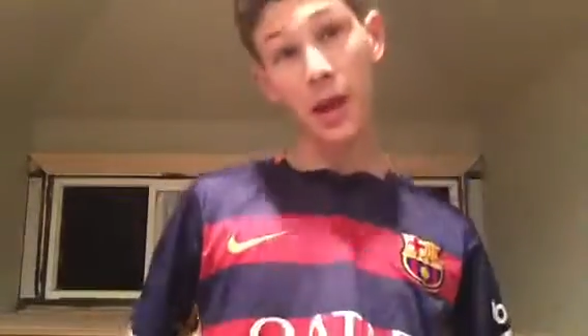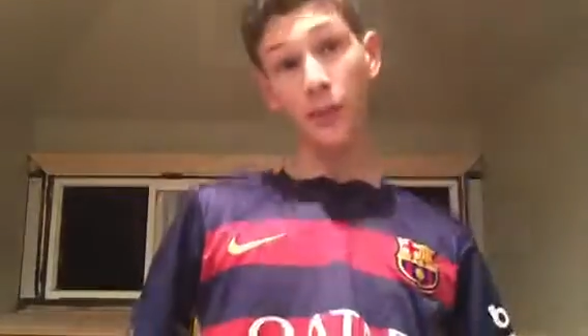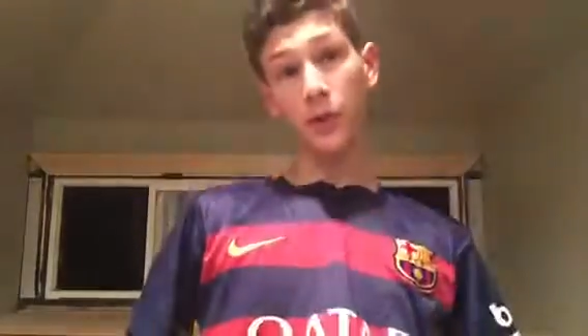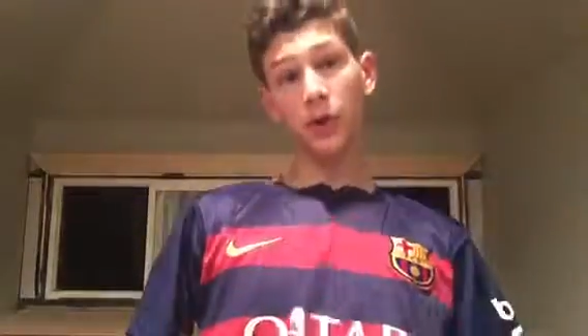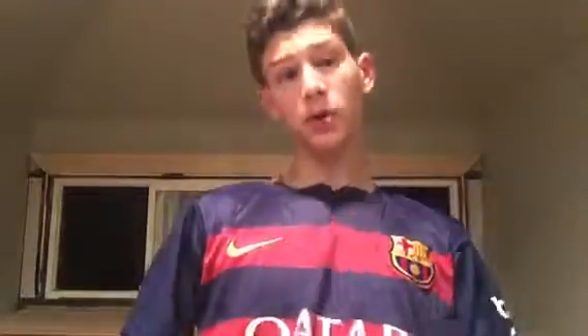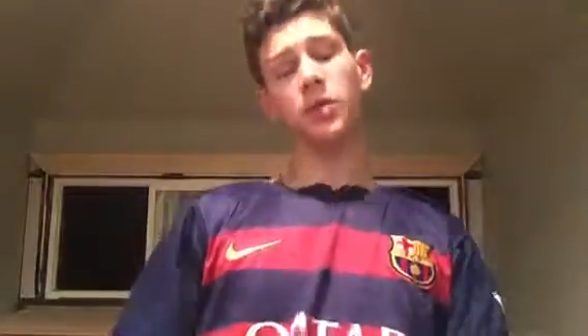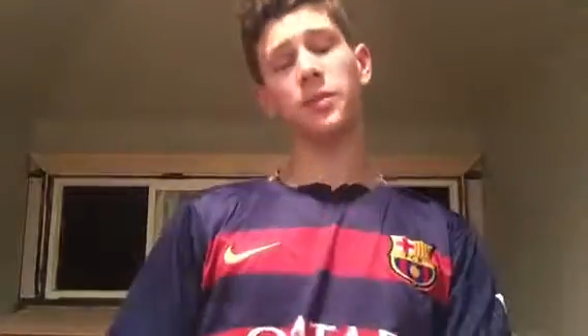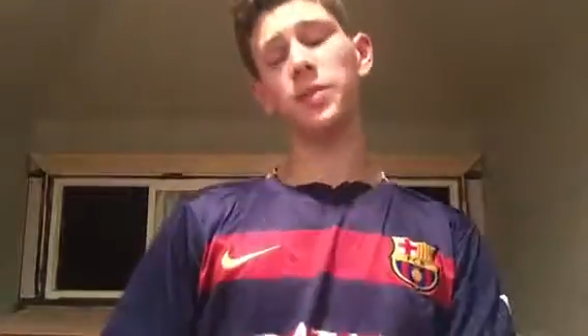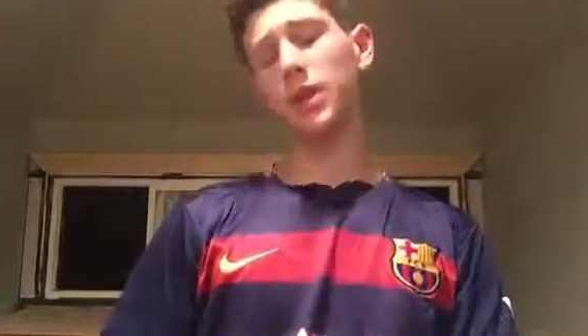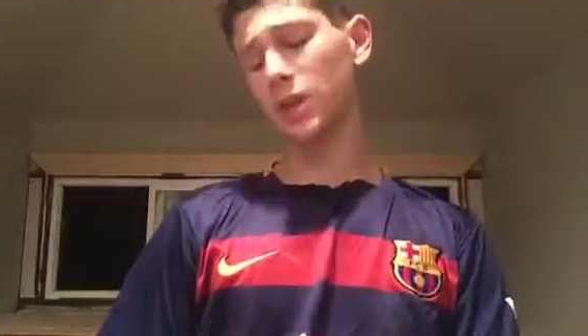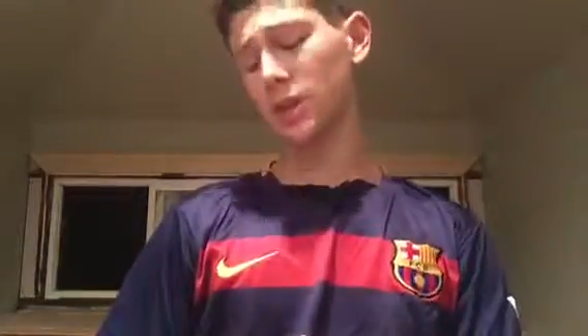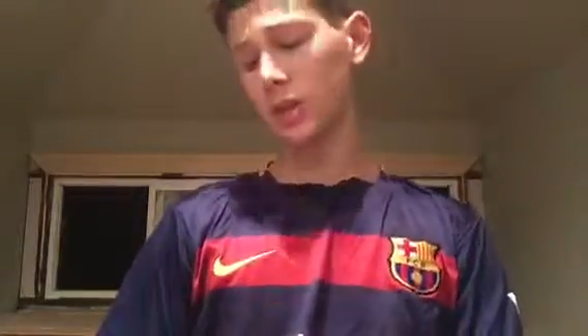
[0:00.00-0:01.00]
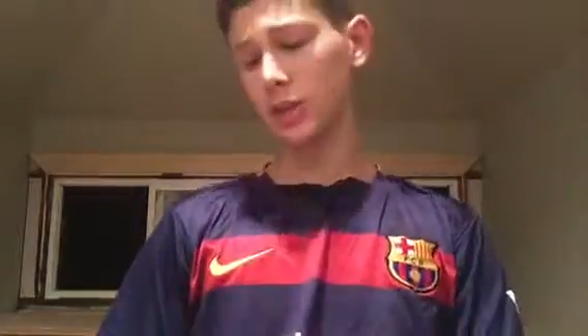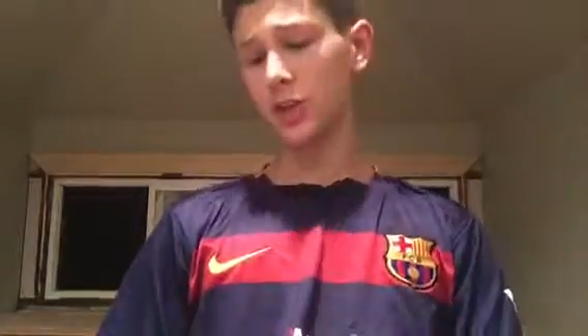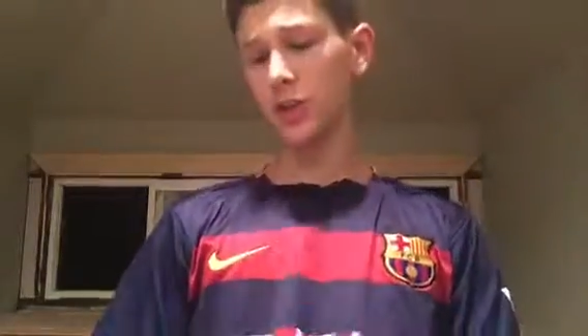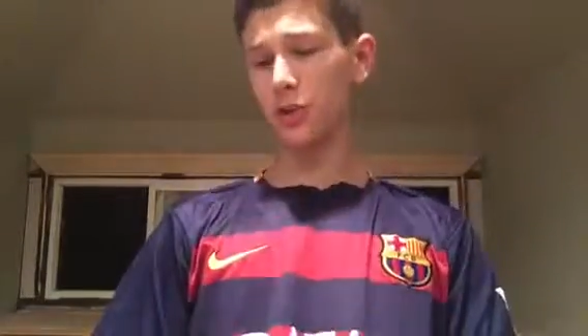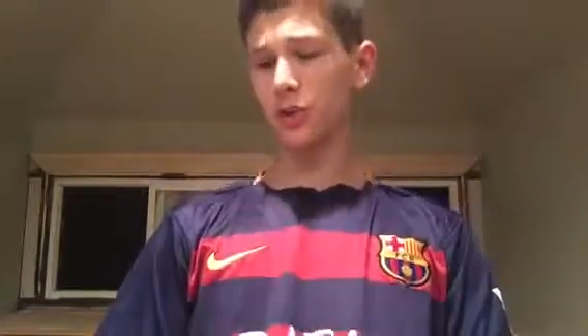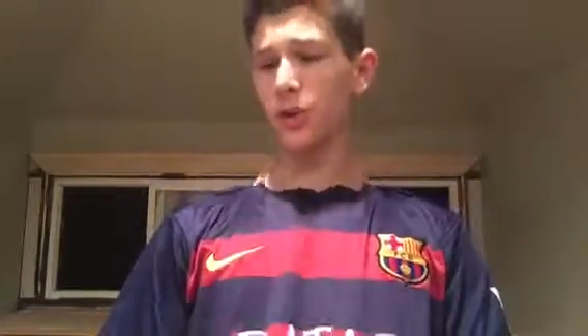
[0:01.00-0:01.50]
I'm going to be teaching
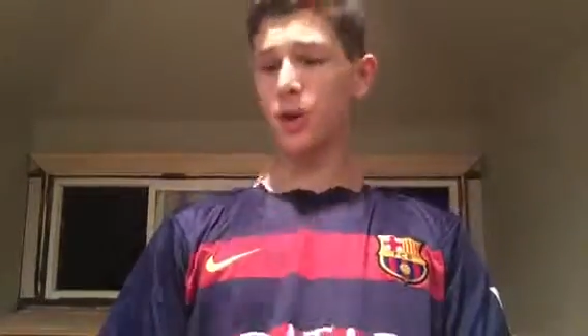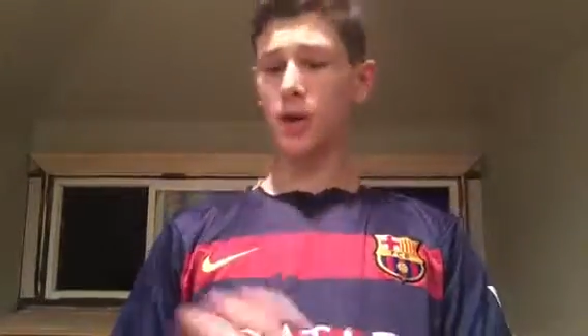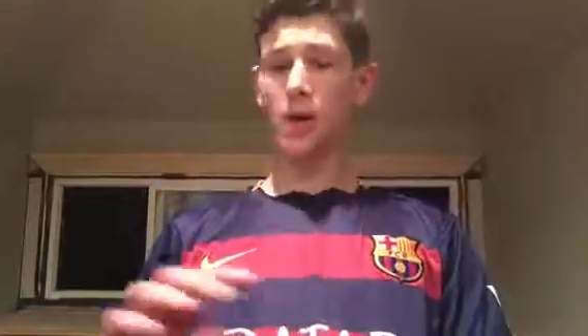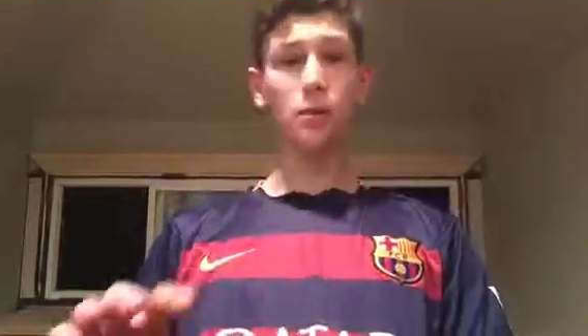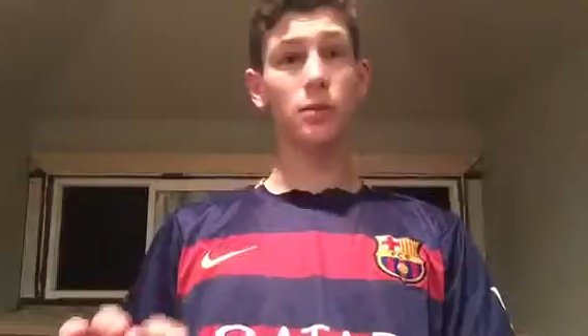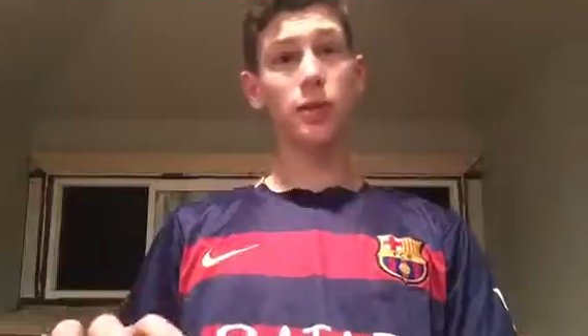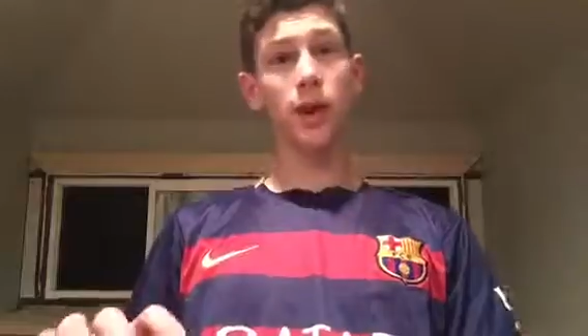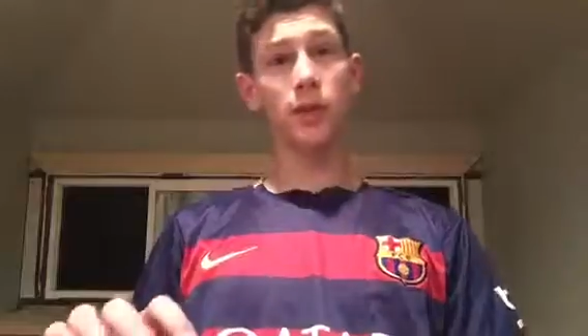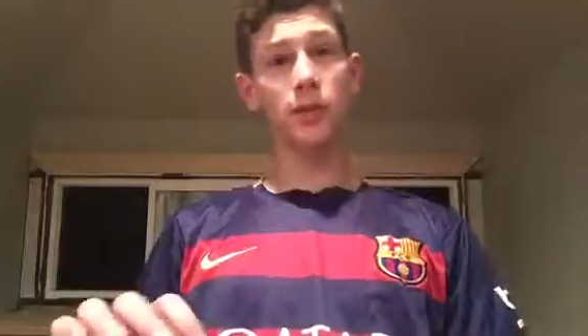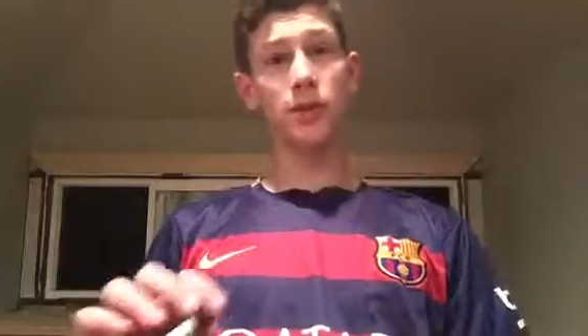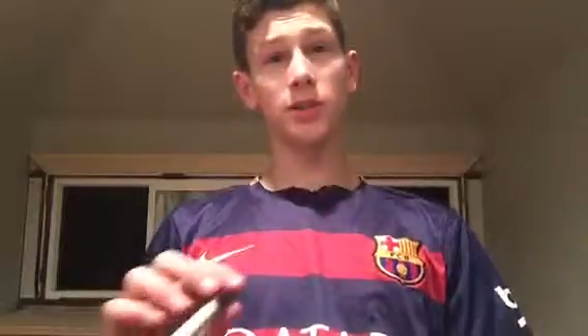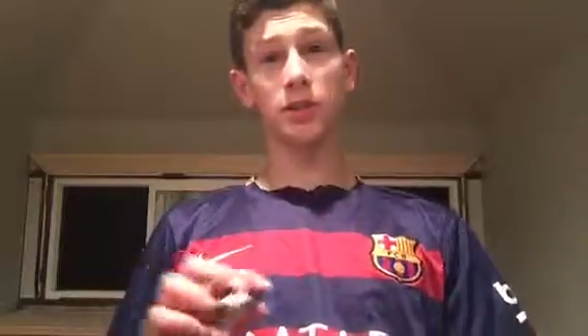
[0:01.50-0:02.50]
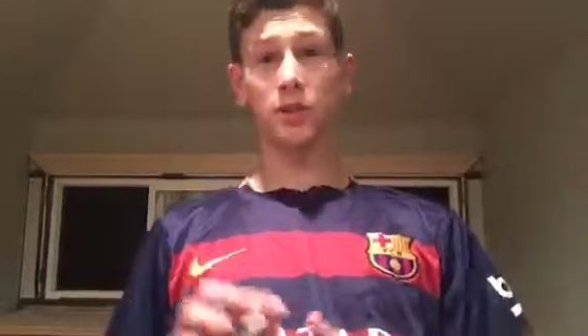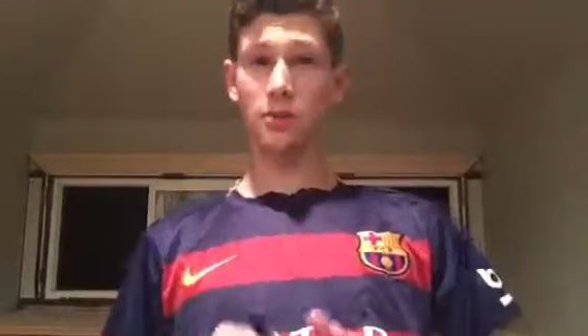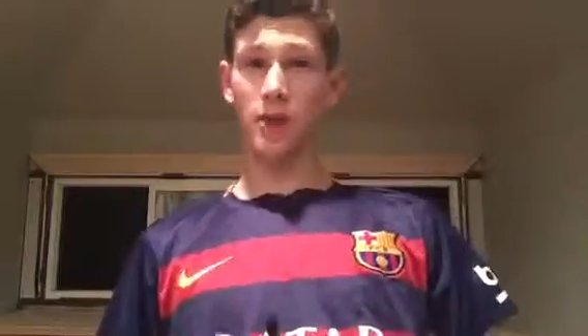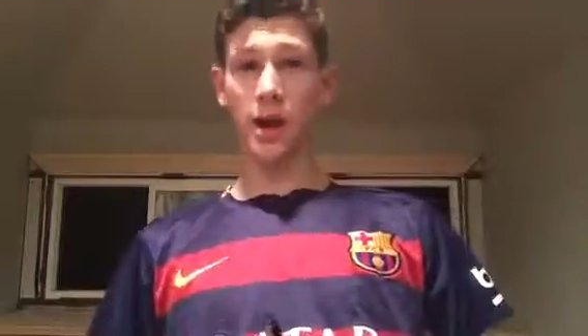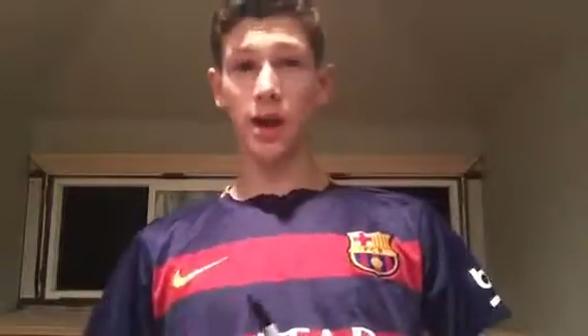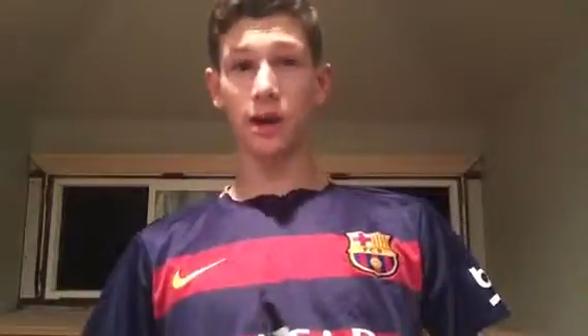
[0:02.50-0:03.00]
you about parabolas in
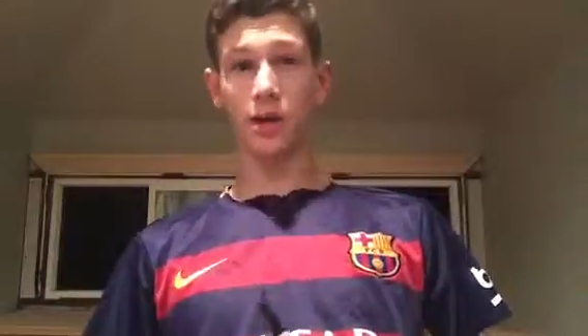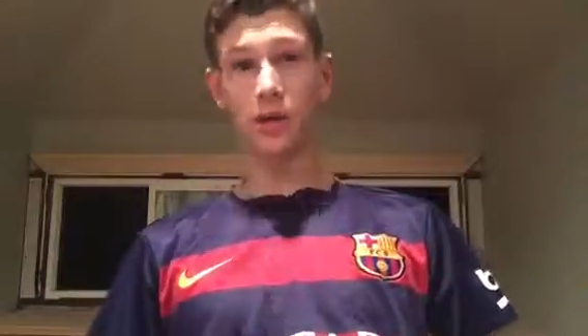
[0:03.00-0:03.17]
math.